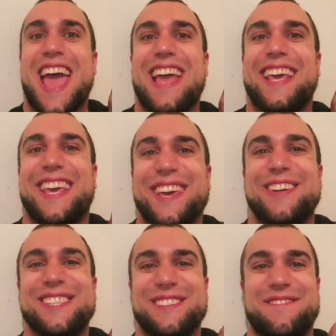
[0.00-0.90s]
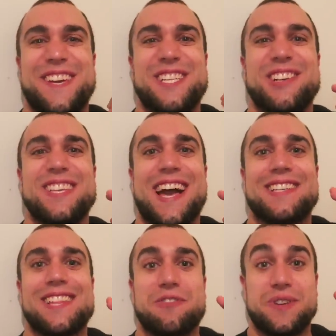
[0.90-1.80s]
A huge new feature has
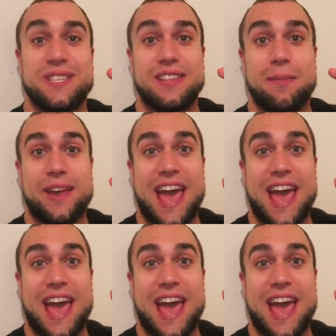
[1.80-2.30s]
actually recently been